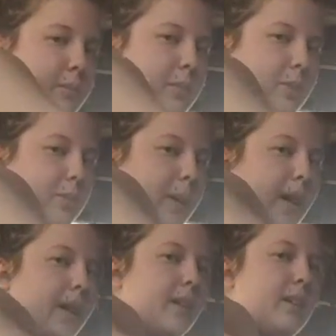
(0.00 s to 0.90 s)
push
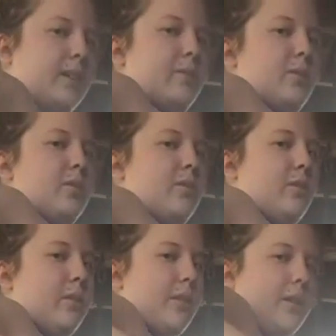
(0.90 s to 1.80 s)
back, push
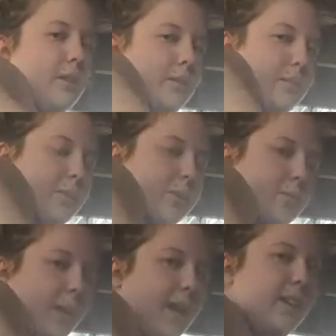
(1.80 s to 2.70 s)
forward, push
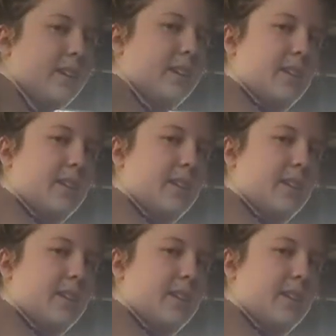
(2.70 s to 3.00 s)
back.